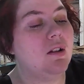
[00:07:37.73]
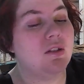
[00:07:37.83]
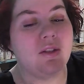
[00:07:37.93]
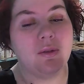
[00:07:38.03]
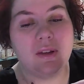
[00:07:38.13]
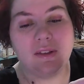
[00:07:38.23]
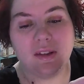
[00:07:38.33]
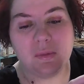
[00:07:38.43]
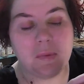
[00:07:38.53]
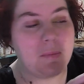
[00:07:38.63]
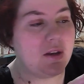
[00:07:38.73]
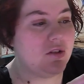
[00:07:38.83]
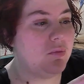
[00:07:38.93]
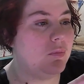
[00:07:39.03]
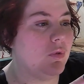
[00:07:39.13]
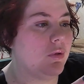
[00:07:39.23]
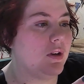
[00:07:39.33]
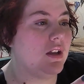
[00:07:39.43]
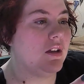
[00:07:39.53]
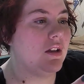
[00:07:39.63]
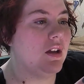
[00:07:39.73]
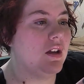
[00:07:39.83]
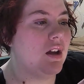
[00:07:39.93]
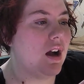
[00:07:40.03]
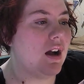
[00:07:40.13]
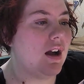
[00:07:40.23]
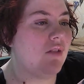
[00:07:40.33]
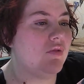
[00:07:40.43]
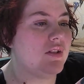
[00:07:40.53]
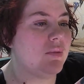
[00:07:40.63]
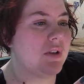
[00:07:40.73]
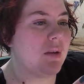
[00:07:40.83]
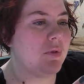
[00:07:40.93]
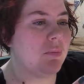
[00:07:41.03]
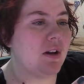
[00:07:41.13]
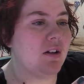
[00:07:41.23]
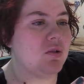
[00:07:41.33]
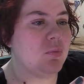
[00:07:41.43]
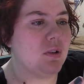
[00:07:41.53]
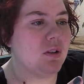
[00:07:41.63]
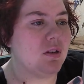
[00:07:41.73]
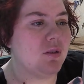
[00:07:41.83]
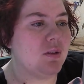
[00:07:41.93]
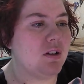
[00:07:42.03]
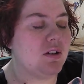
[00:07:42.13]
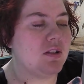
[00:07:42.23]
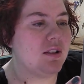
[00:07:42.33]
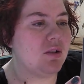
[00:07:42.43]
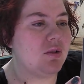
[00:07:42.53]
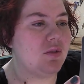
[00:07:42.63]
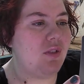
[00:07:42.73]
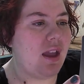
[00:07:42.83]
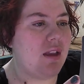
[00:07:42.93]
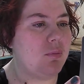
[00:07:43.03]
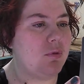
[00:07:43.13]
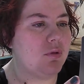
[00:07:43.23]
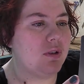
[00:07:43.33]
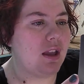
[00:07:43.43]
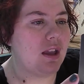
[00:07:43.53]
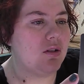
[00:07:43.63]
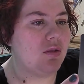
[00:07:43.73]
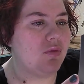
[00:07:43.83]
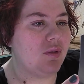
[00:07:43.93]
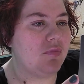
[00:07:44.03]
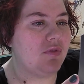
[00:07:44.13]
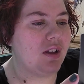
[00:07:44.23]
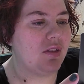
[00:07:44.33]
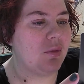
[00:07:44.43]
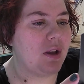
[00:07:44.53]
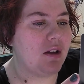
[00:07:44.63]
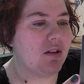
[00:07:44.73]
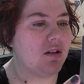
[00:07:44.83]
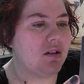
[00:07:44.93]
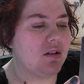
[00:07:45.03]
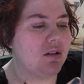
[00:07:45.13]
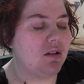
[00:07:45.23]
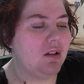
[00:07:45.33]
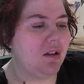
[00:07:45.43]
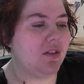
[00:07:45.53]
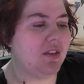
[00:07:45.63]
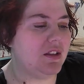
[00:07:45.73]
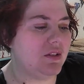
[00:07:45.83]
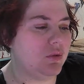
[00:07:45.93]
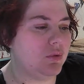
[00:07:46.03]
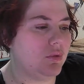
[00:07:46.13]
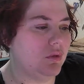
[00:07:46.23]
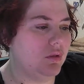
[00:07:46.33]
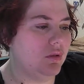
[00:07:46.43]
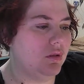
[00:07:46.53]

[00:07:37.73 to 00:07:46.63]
So it says Memento Mori uh, every September box will include an exclusive hand poured candle from Flick the Wick. That's cool.